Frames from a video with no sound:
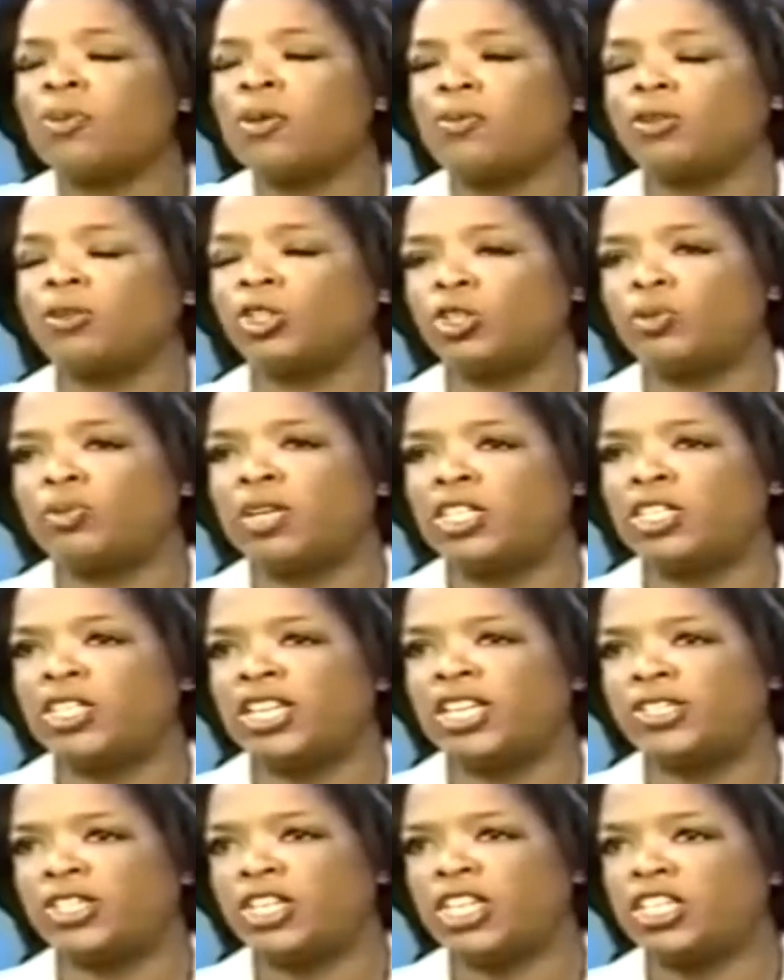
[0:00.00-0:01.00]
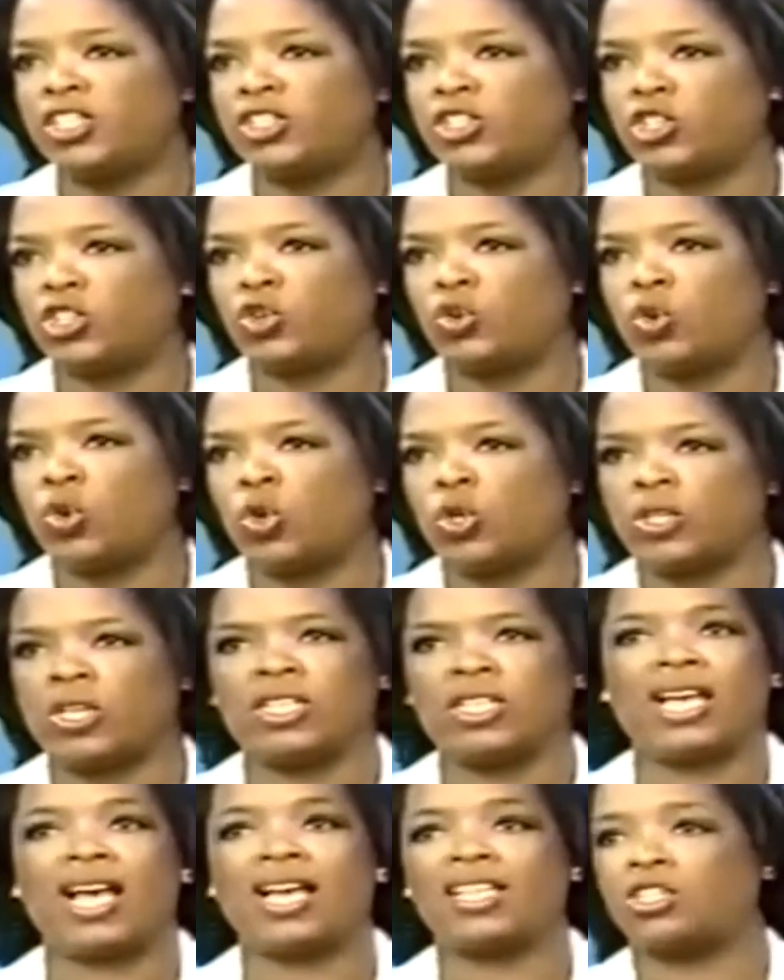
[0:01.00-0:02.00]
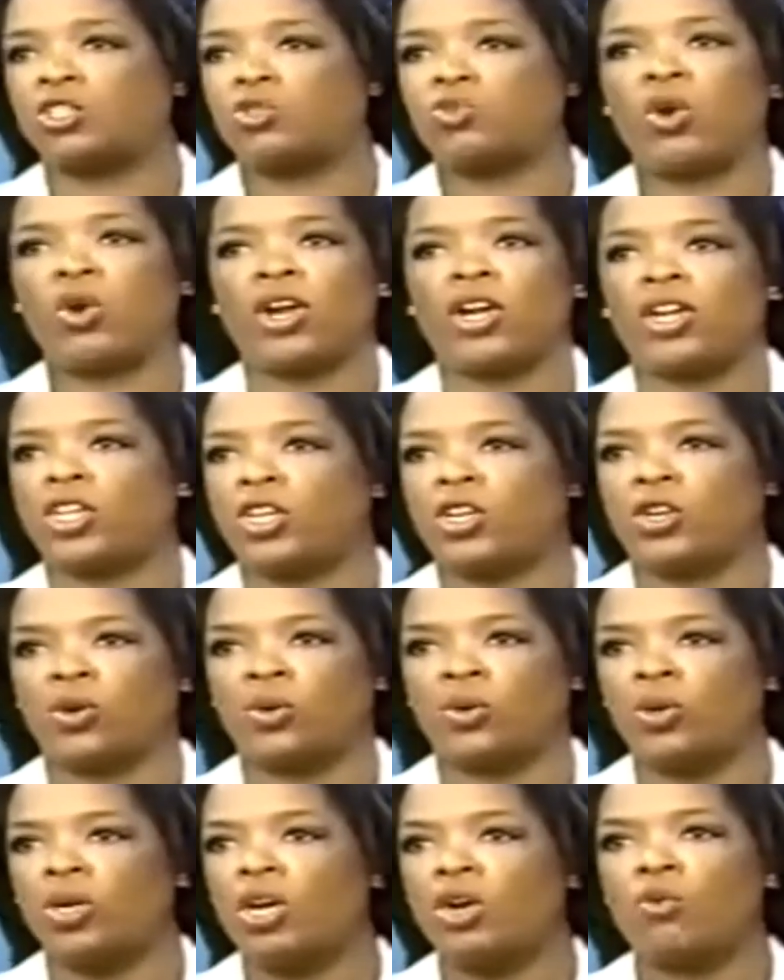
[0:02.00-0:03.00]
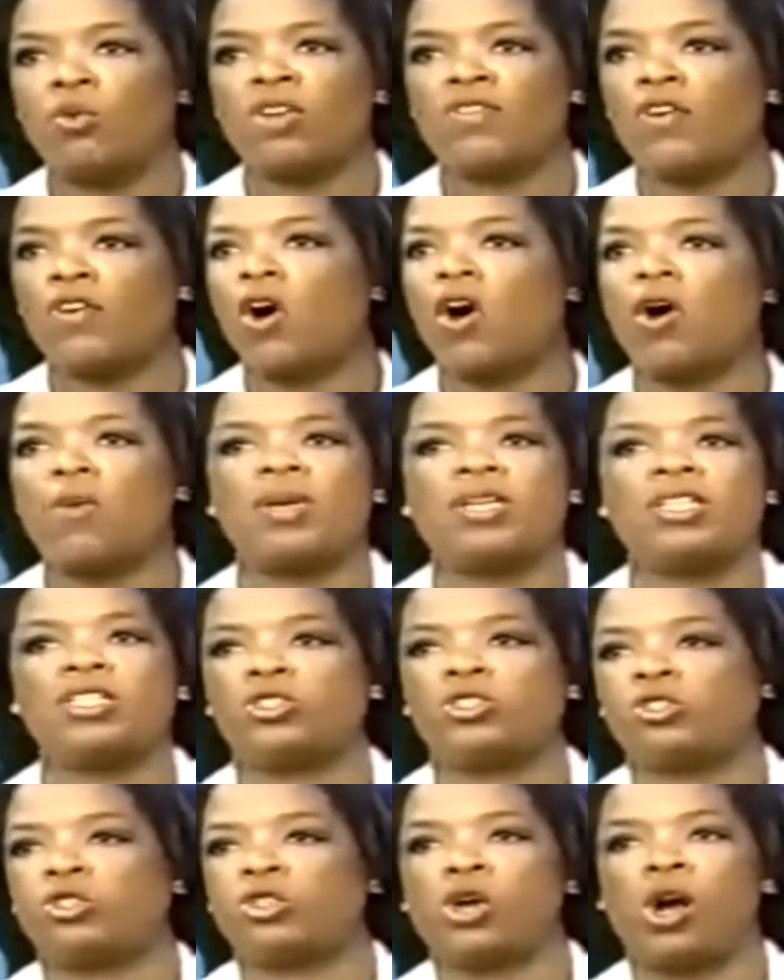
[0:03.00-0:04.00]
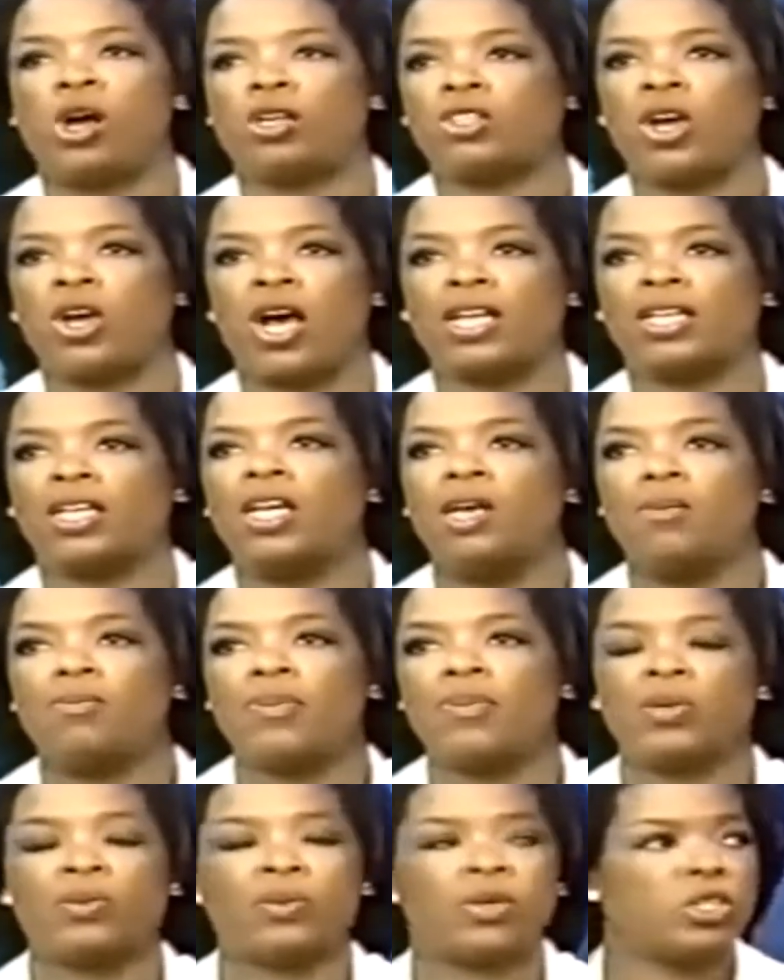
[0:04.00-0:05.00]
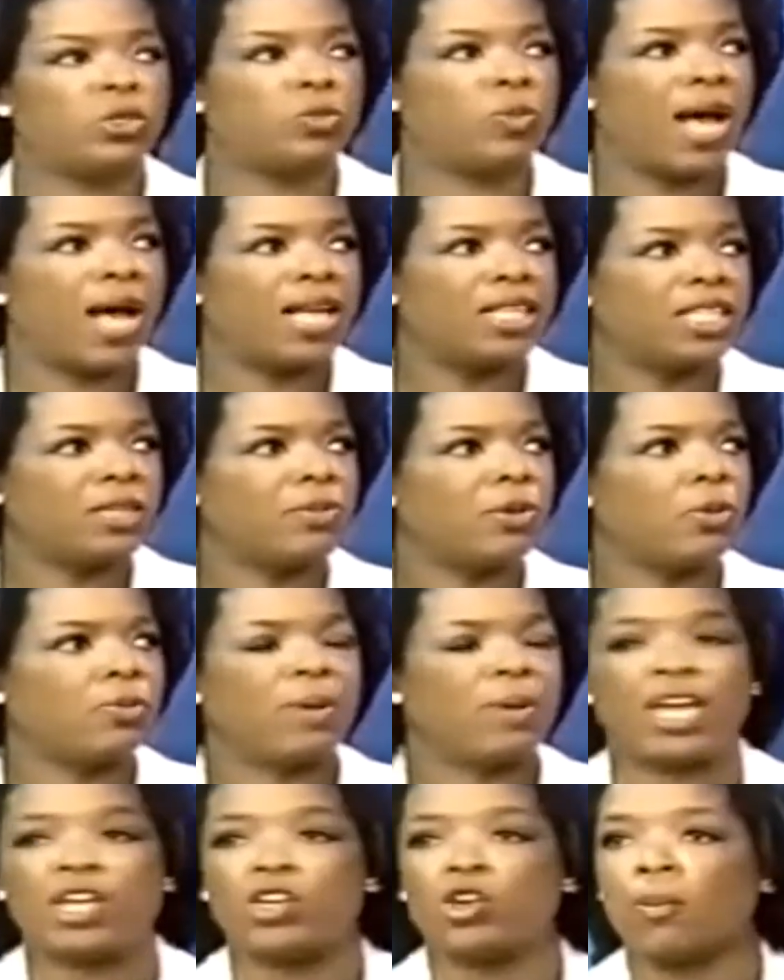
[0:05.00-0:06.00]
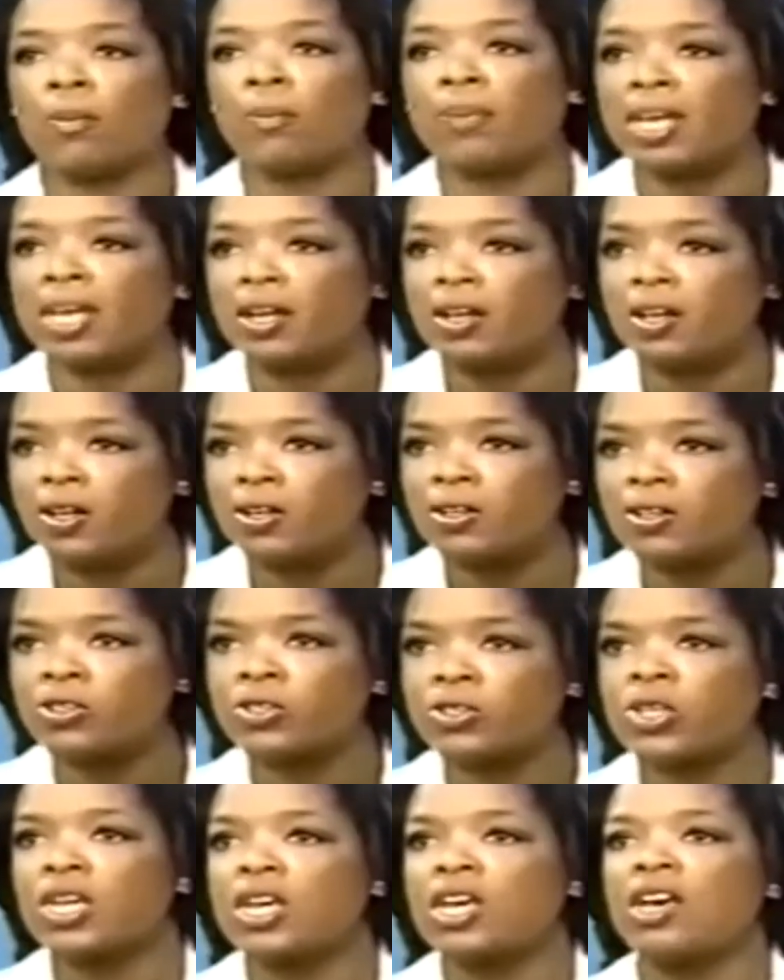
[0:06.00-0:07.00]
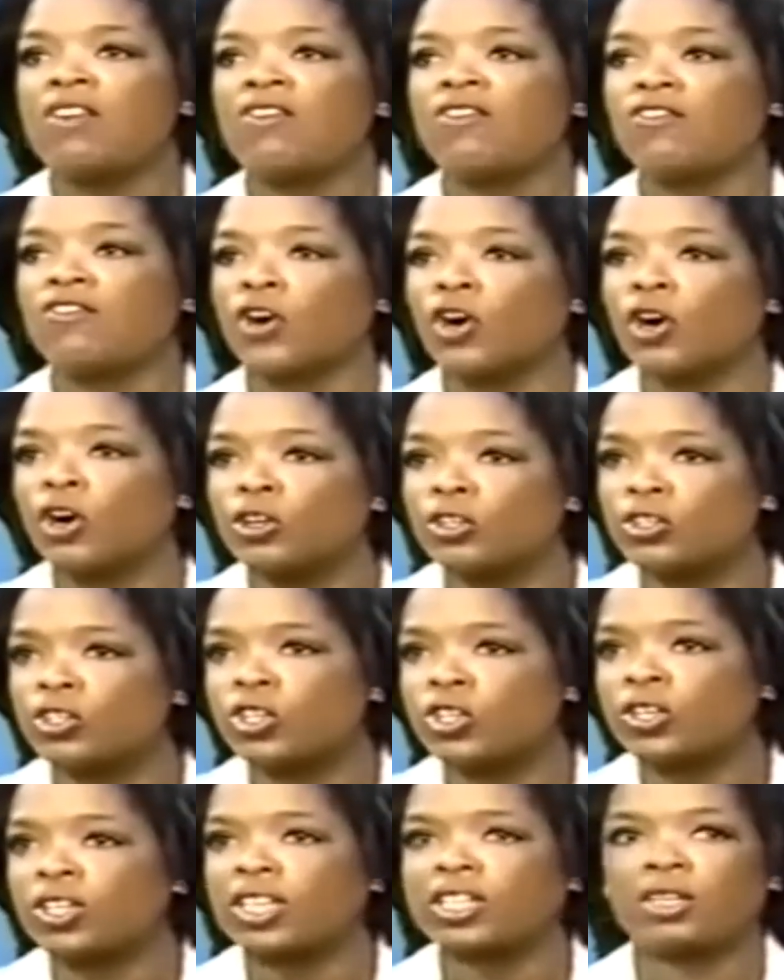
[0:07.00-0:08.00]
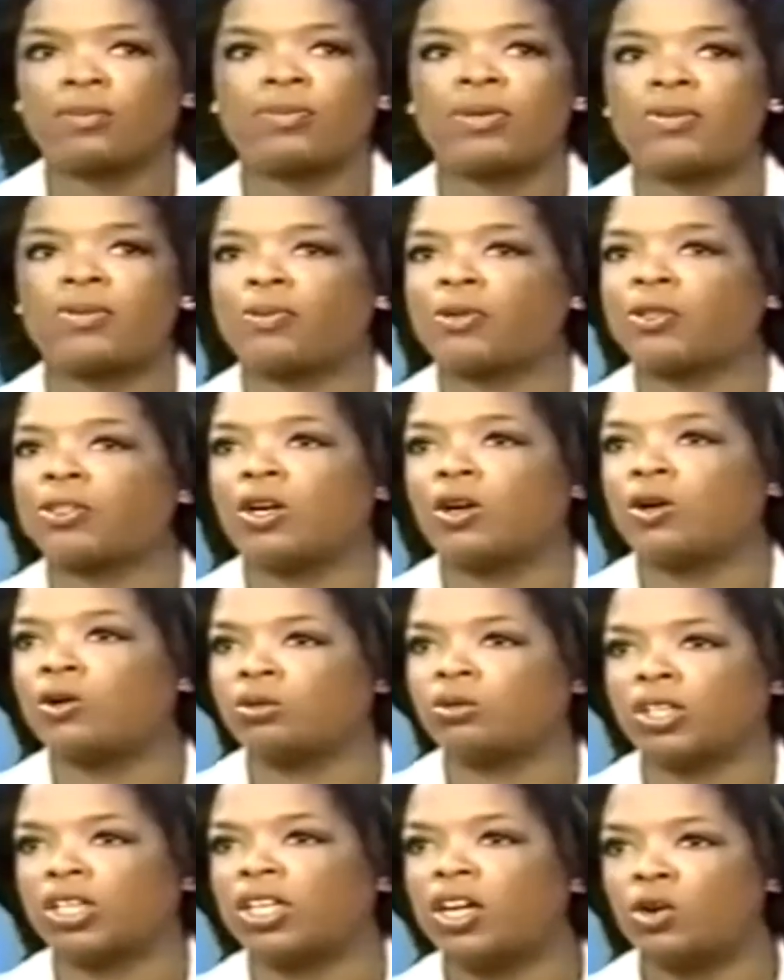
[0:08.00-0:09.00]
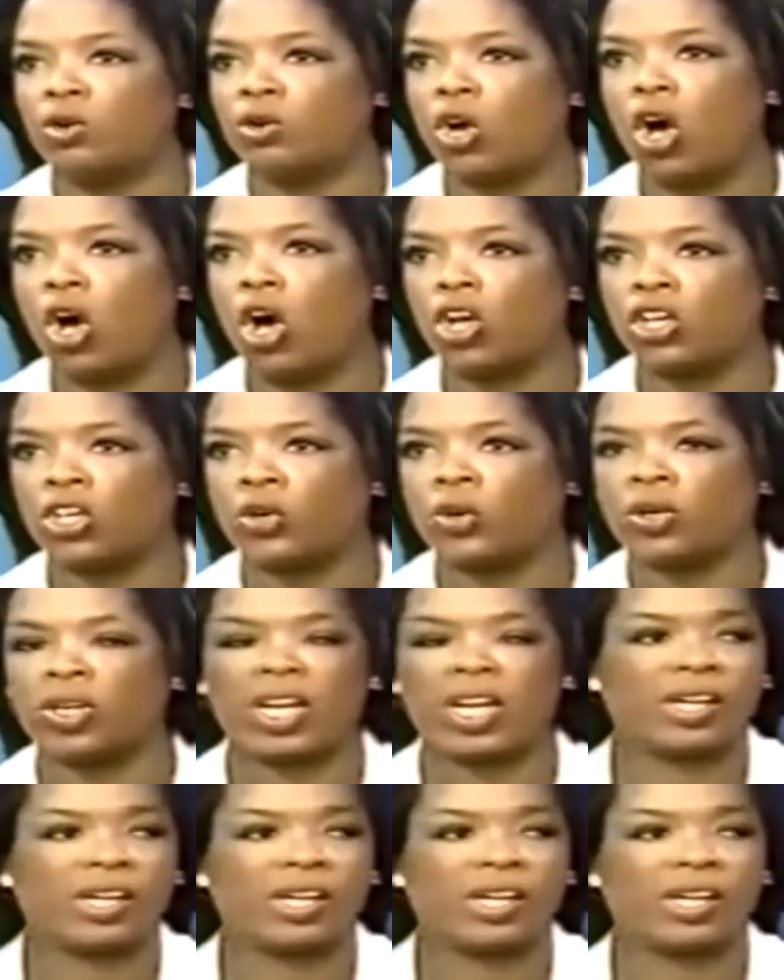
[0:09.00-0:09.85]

what people should be teaching in school, because I swear to you, we've all been taught be responsible, pay your bills first, so that the people don't, you know, call you